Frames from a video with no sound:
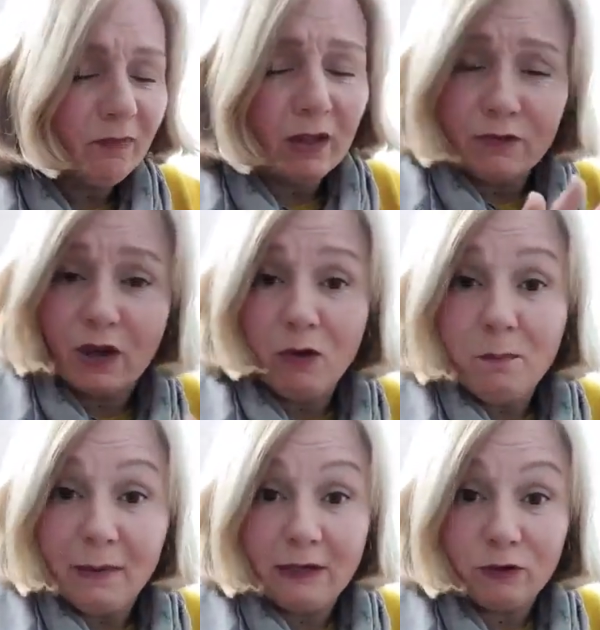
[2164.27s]
If you go
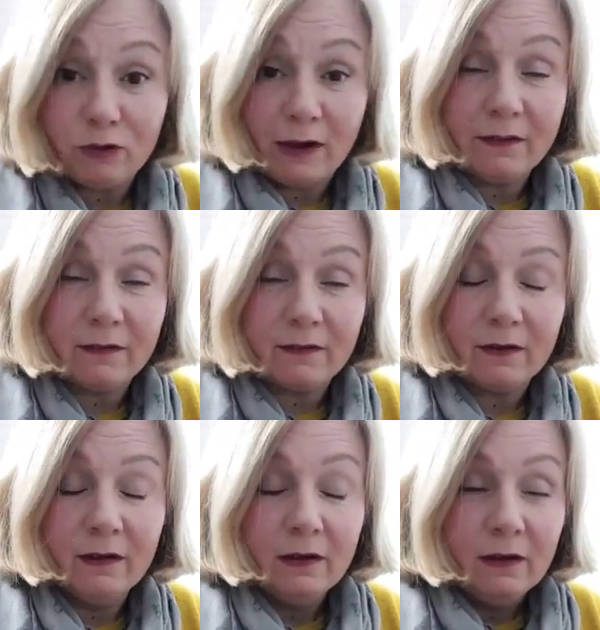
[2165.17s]
on Pinterest
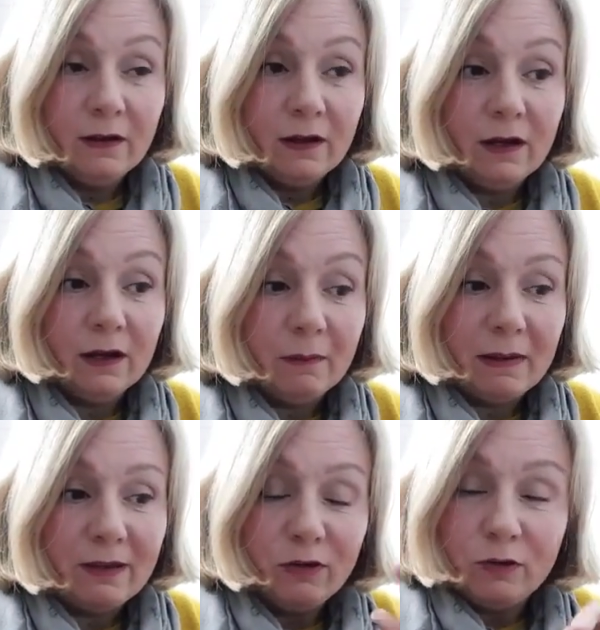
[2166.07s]

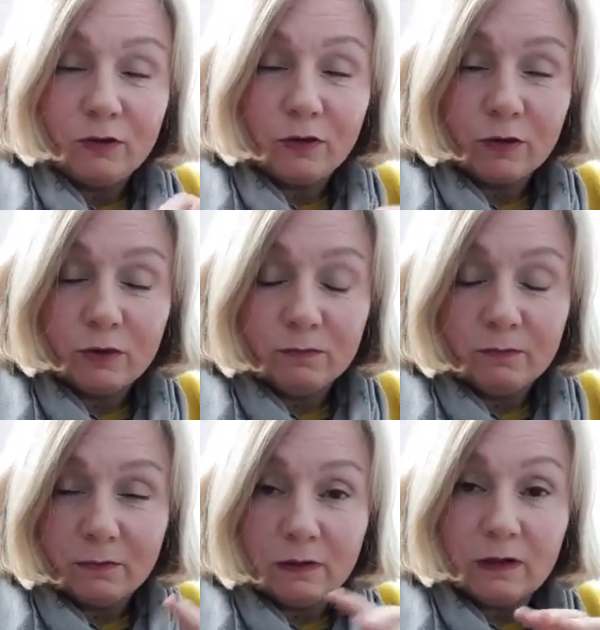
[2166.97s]
and you just
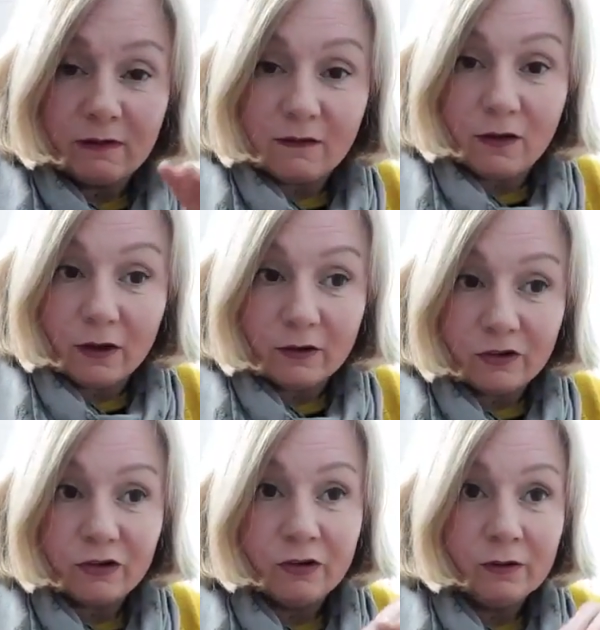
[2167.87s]

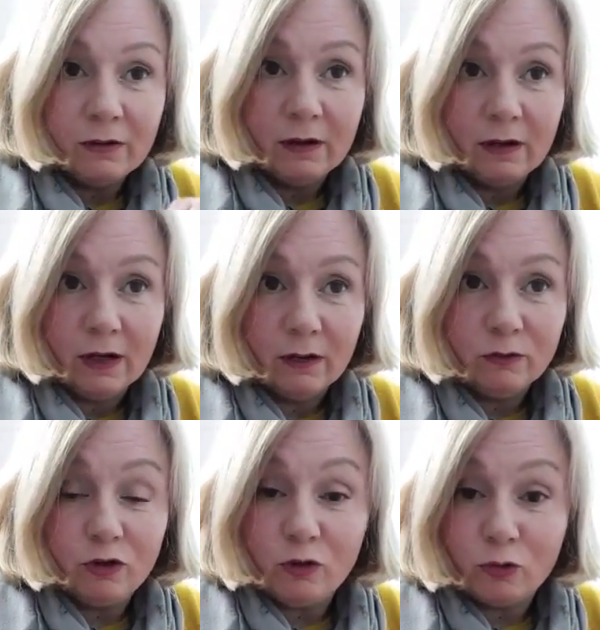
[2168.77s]
search
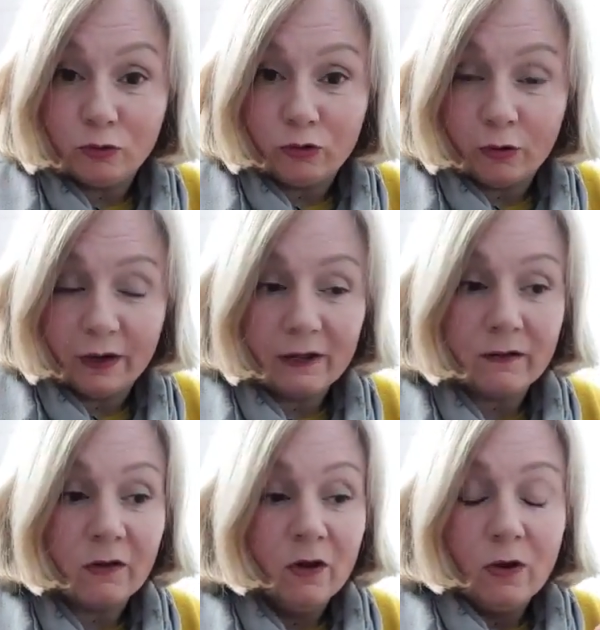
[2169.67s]
doodle
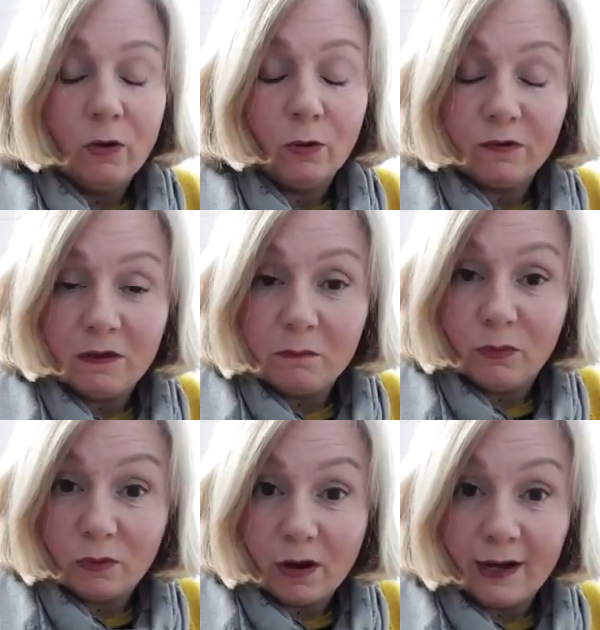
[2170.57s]
drawings or
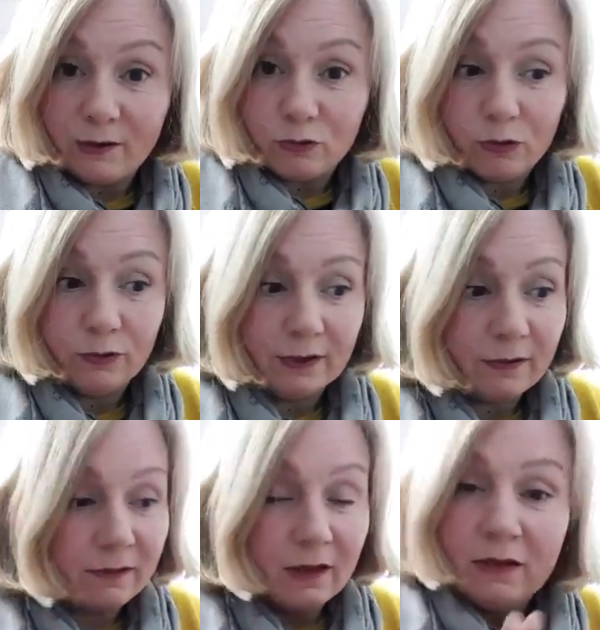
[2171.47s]
simple line
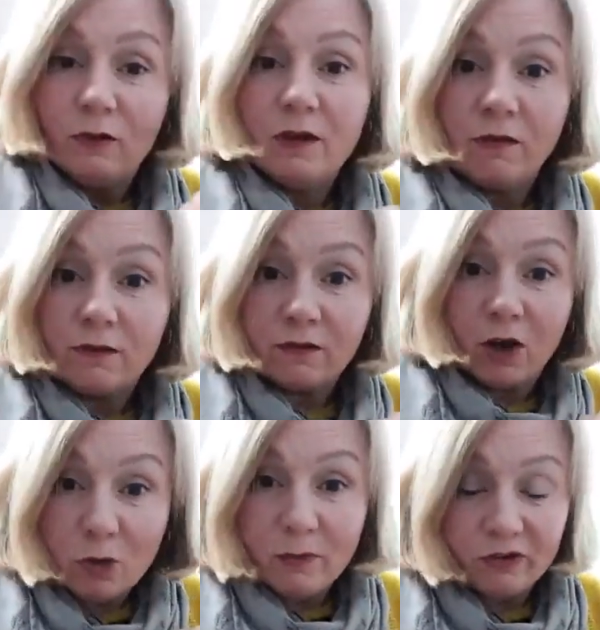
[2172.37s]
drawings, you get
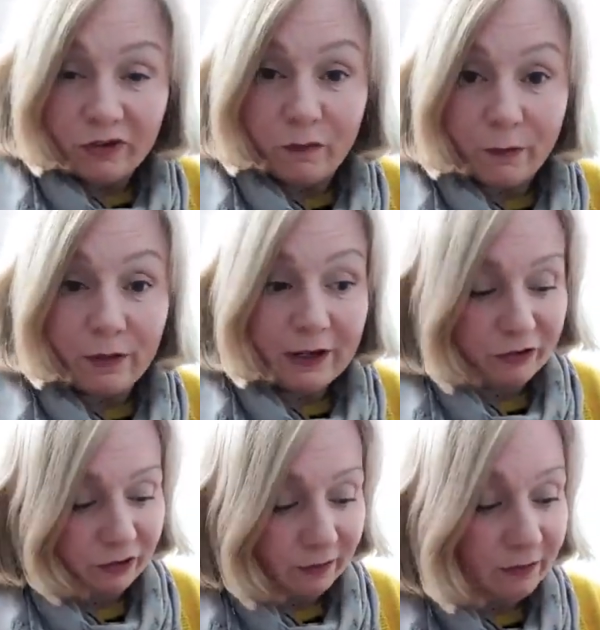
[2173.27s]
so much
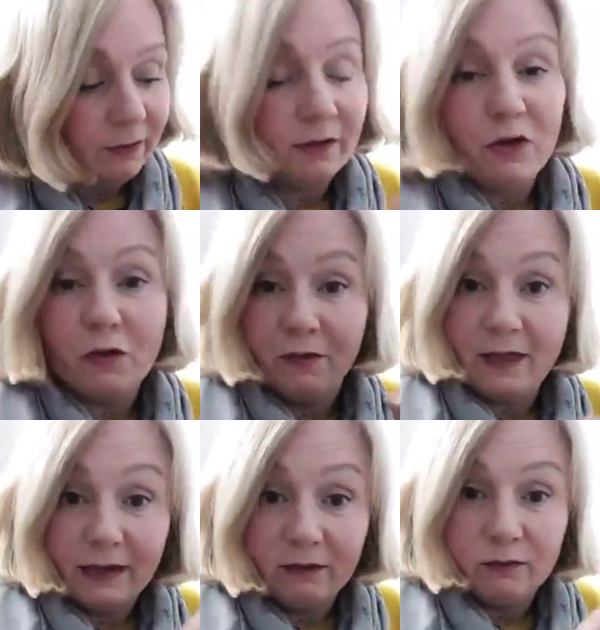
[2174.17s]
inspiration that you can
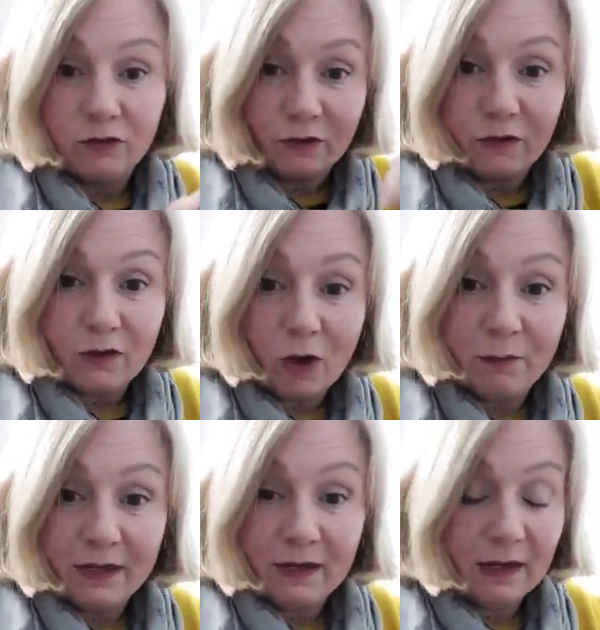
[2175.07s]
then just
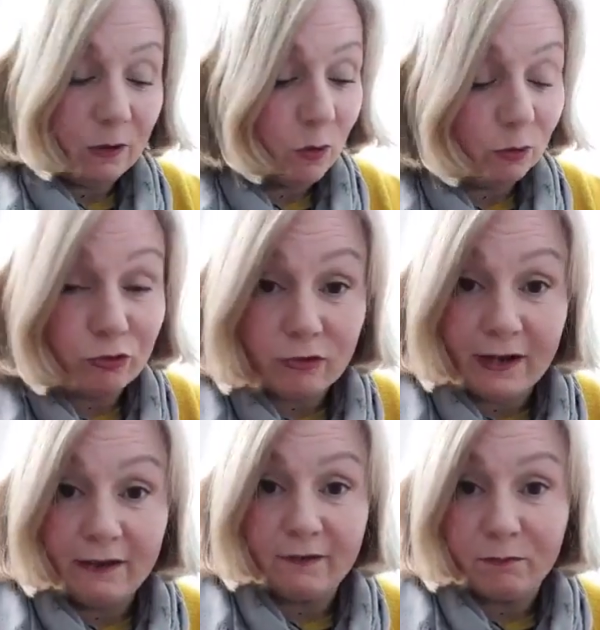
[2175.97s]
copy it or
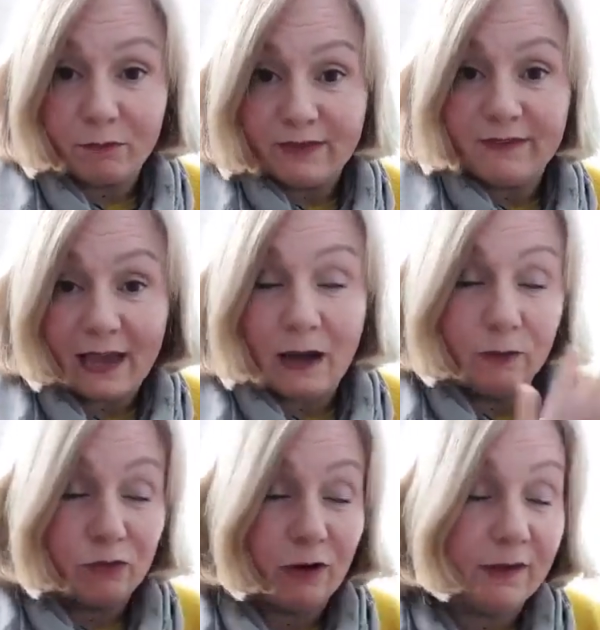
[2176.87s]
trace, print it out
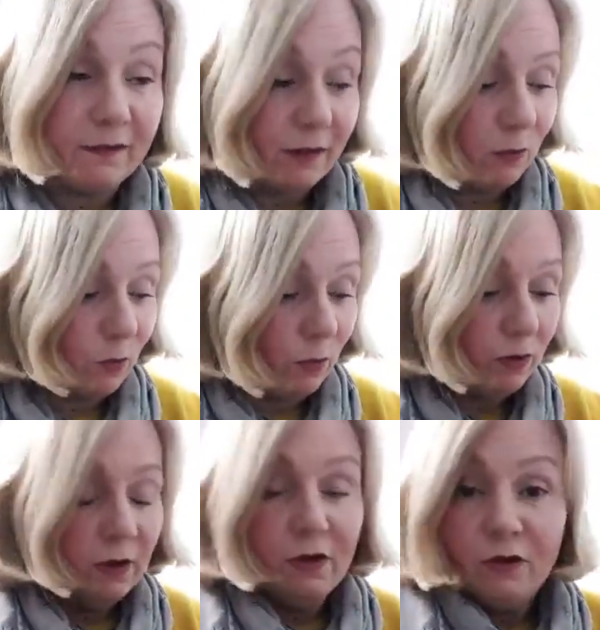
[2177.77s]
and trace it, or
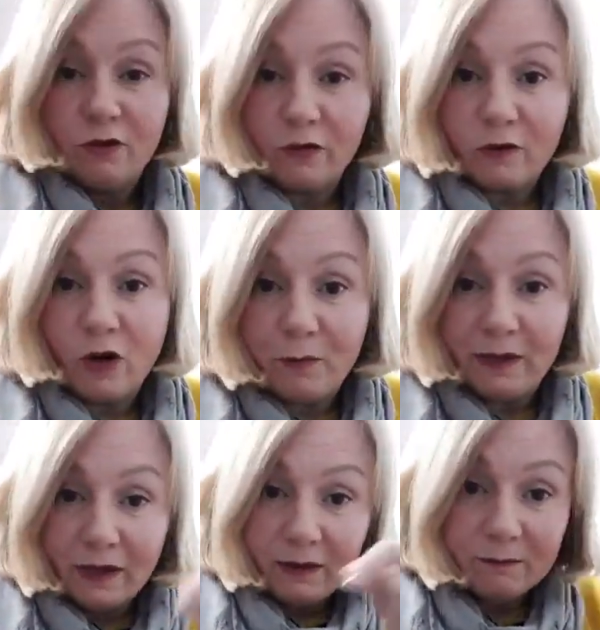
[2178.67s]
just
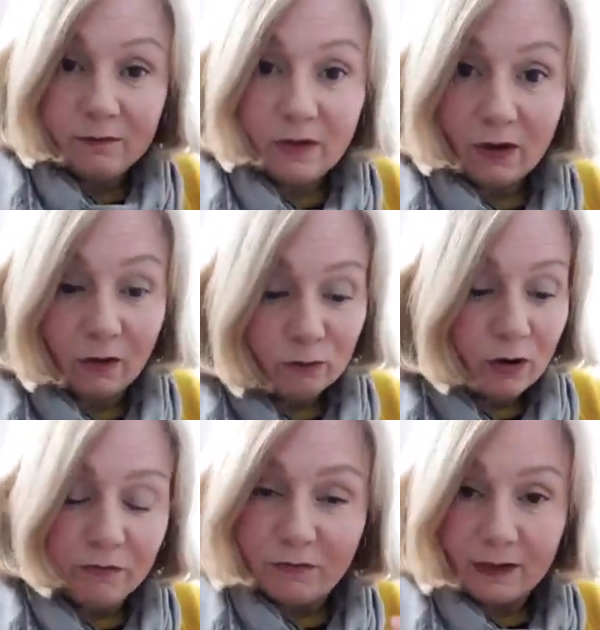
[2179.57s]
copy it, you know,
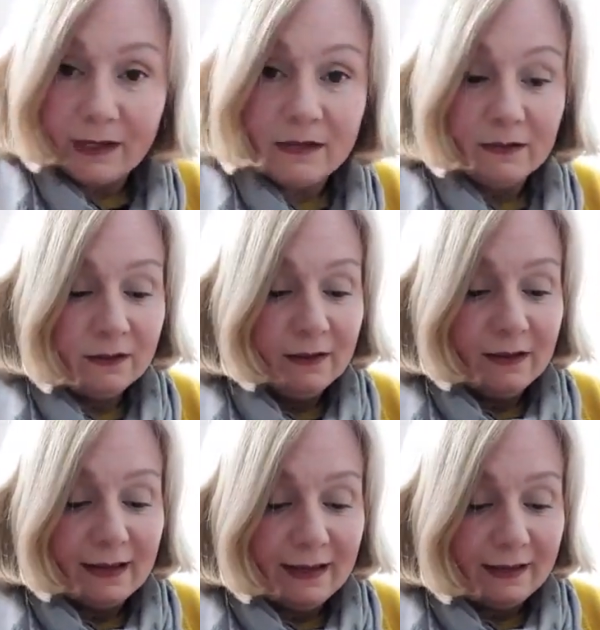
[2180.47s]
roughly,
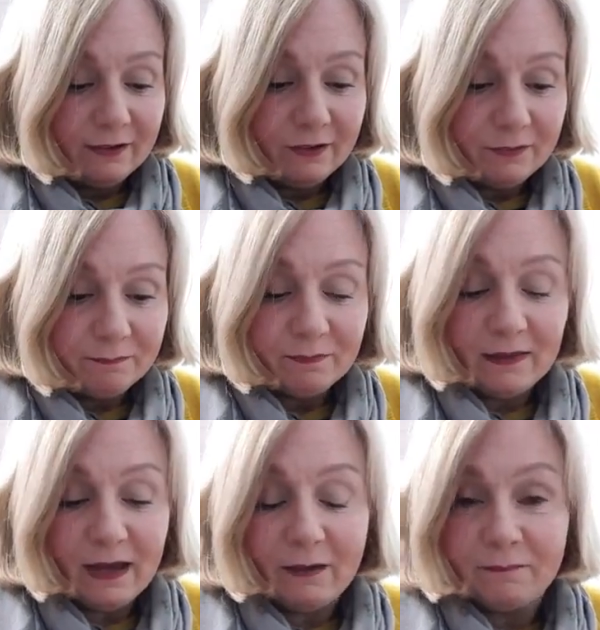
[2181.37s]
and
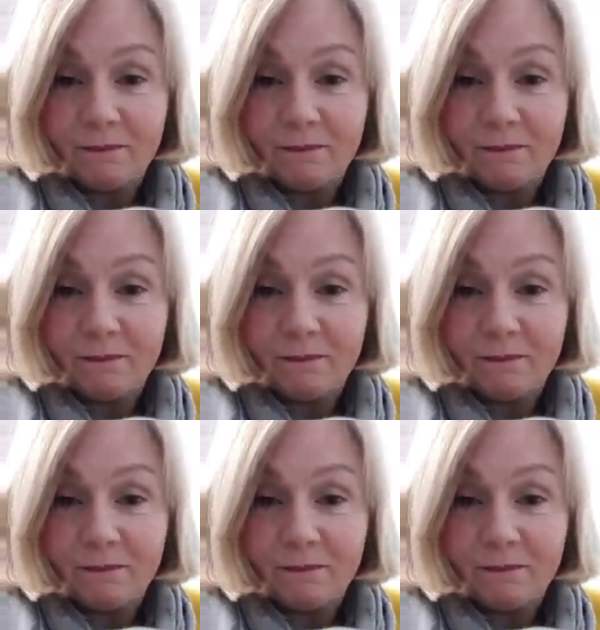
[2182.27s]
yeah,